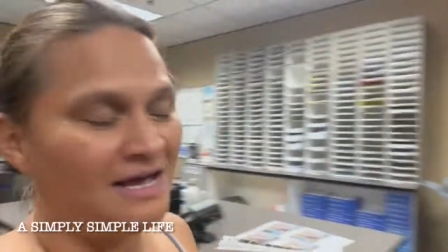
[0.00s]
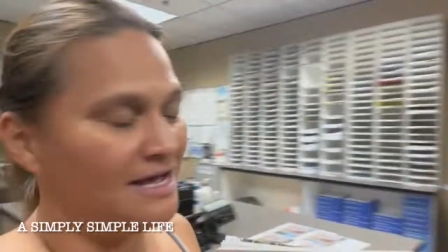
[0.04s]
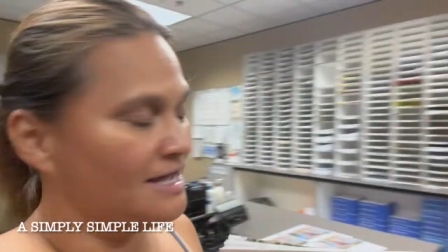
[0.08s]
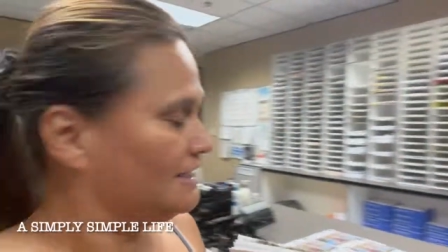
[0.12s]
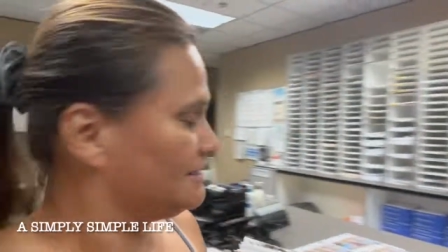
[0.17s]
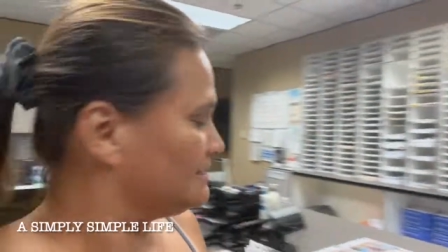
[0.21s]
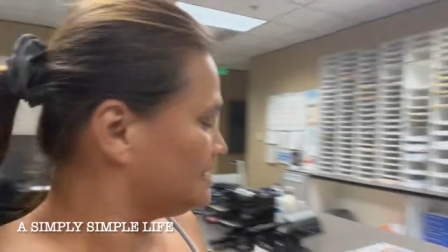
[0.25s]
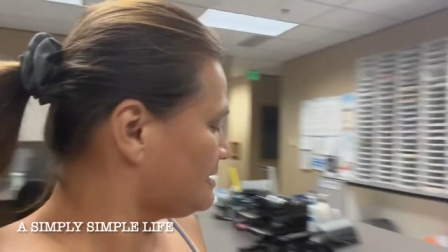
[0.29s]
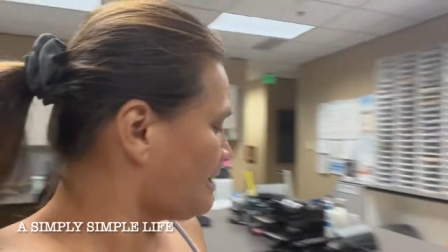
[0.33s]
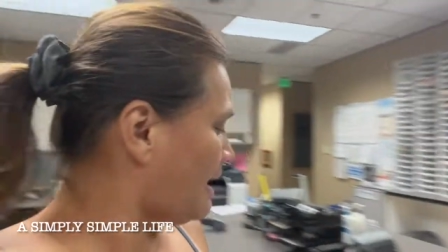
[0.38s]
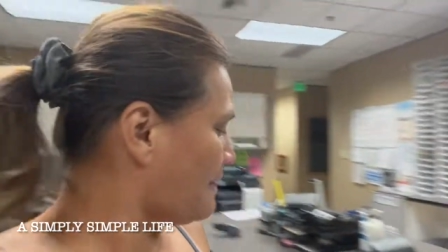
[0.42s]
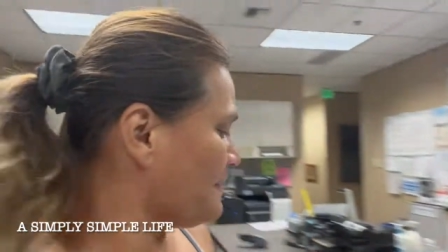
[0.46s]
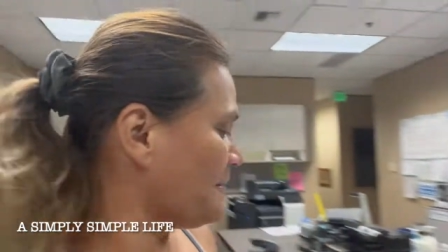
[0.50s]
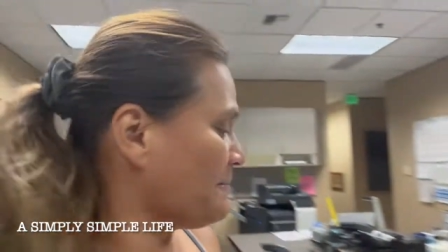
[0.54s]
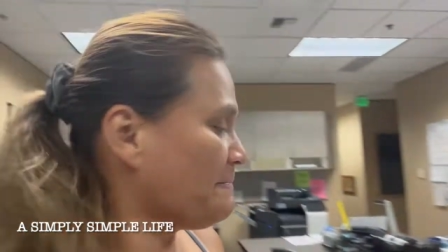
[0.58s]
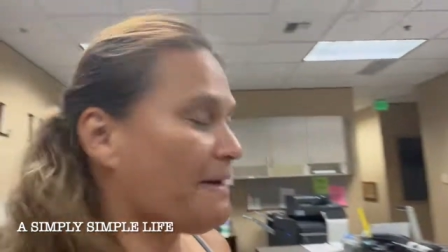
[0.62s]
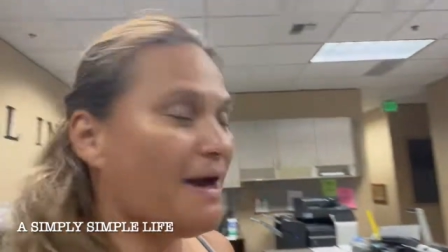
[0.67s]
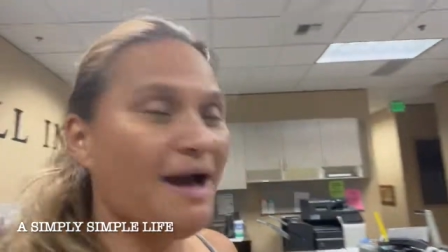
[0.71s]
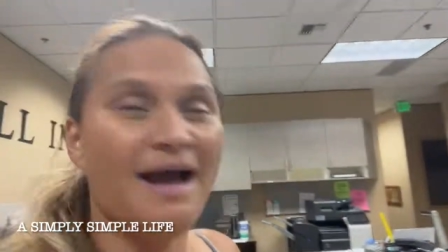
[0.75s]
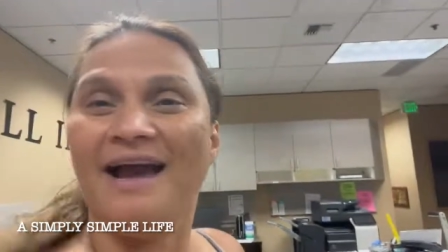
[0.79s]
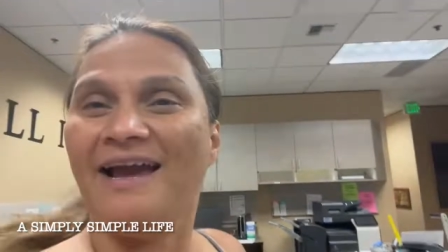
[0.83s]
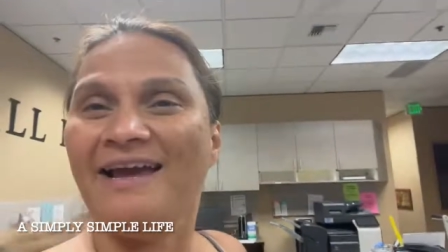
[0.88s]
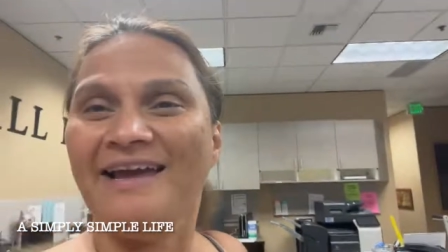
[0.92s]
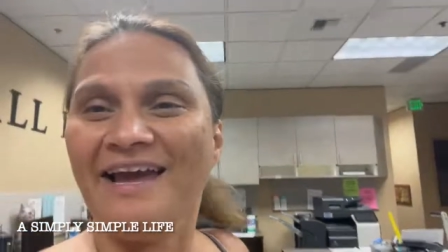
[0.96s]
stopping
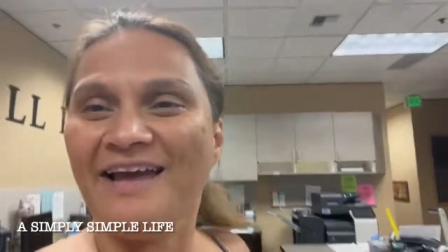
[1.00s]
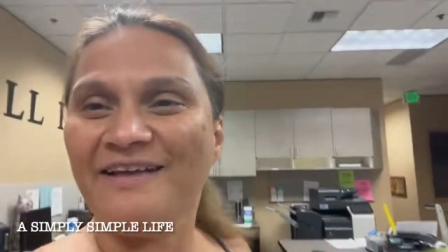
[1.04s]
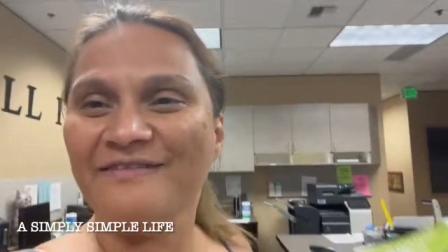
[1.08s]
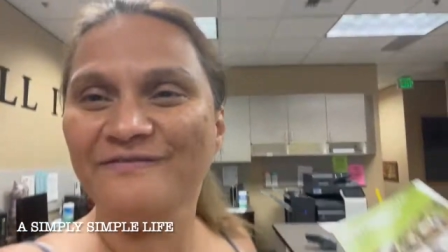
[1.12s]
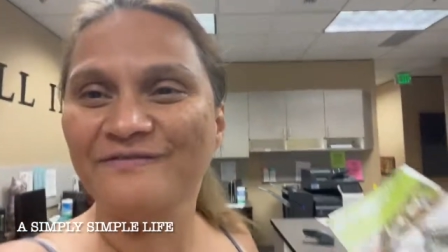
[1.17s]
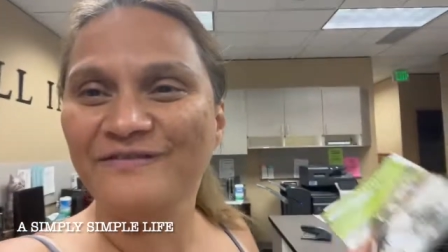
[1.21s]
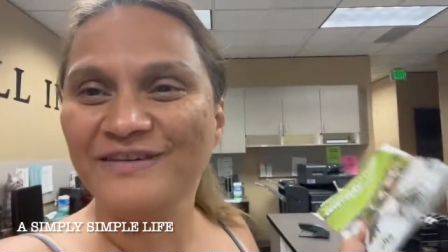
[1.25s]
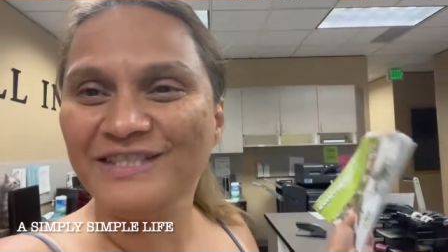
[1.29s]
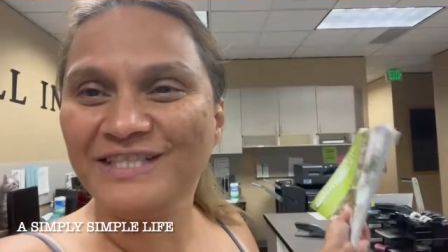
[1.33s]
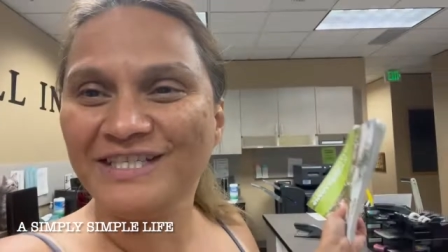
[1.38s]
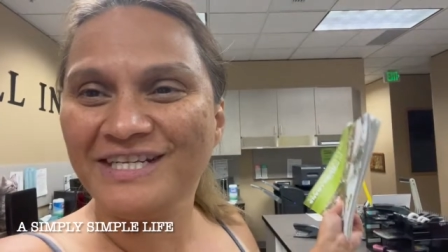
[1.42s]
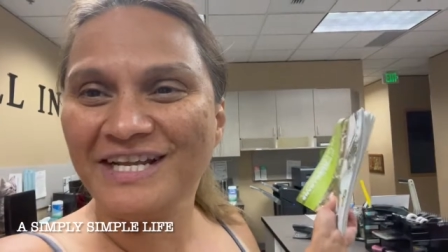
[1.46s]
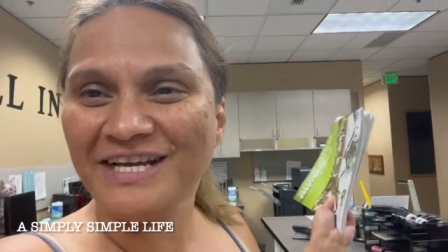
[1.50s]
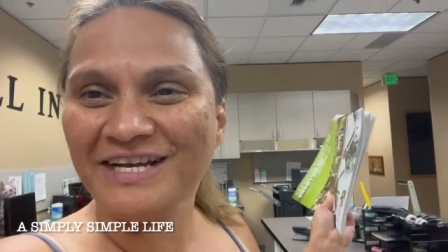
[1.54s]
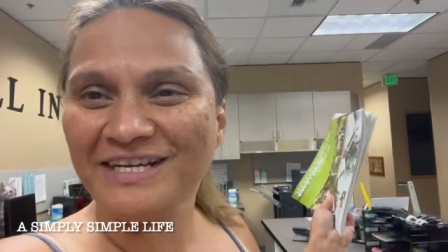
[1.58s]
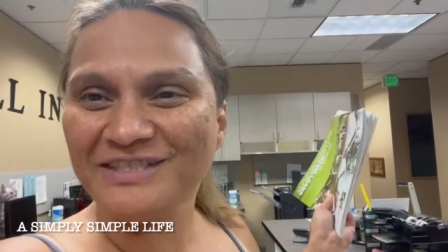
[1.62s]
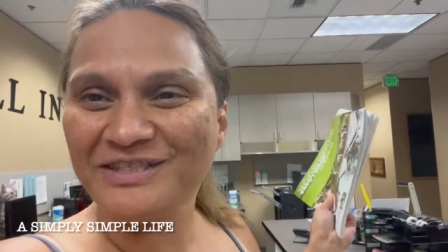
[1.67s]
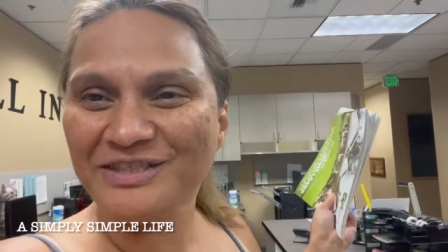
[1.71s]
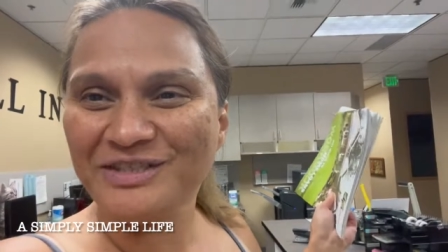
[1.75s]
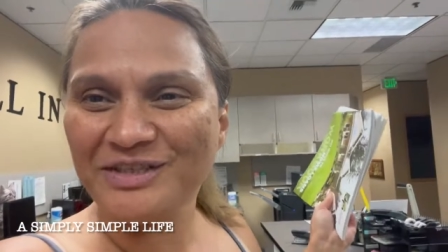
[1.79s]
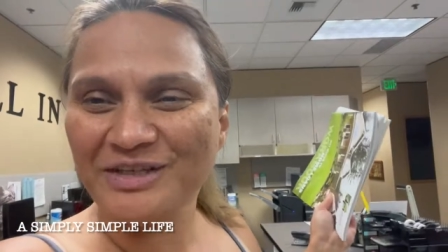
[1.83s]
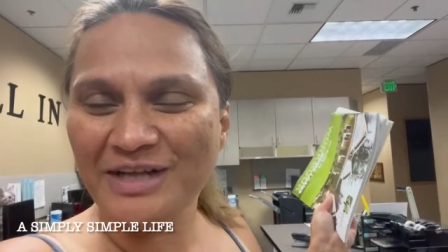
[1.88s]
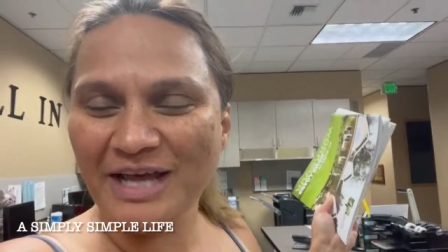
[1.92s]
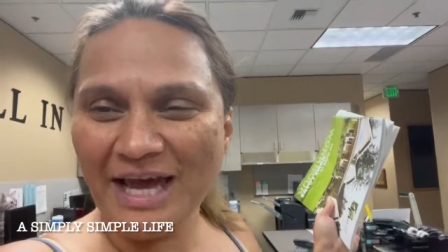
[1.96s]
by and visiting
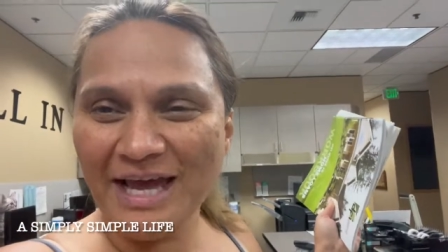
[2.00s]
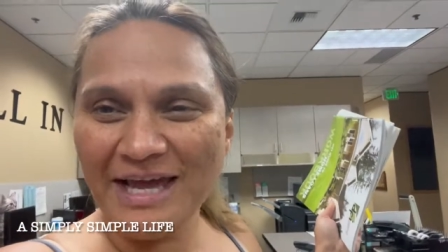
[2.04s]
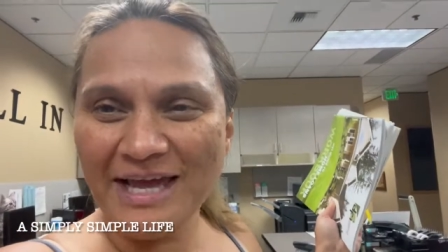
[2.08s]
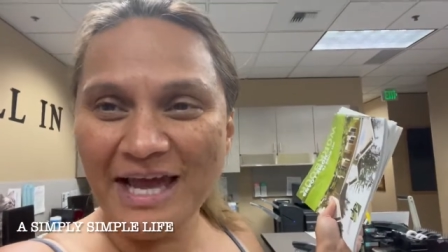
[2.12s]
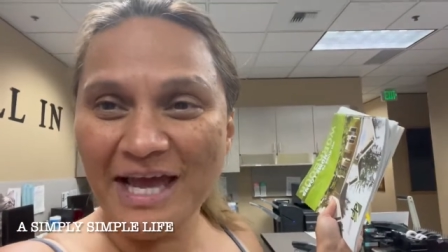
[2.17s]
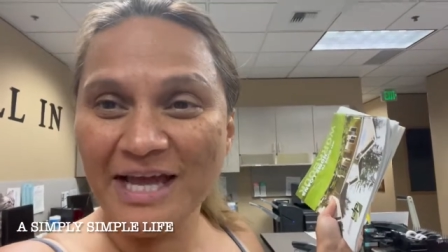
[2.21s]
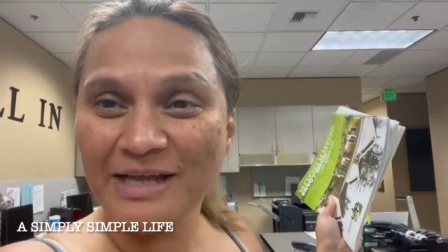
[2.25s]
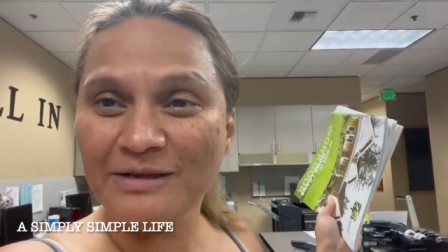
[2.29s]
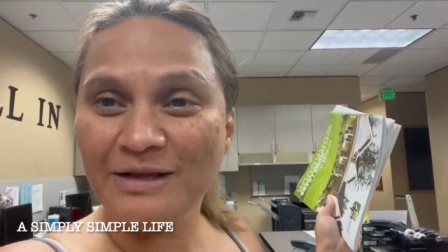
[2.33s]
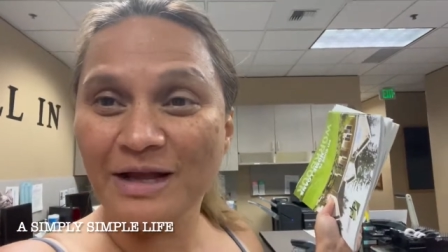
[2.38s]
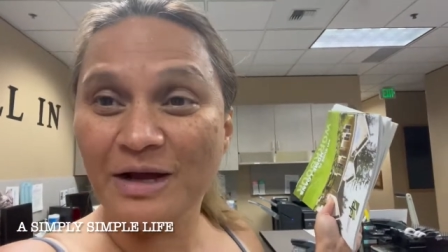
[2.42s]
us today and